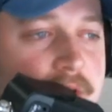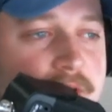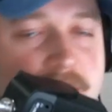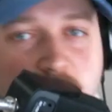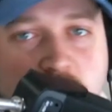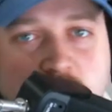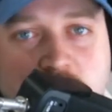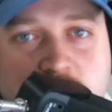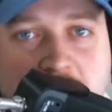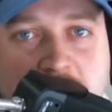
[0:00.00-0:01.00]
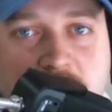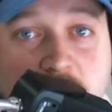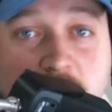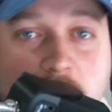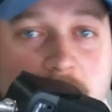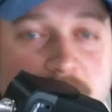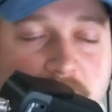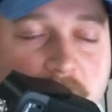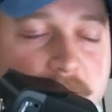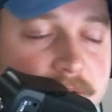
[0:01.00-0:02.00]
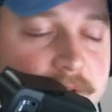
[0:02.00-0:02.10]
there is a rules page on the website.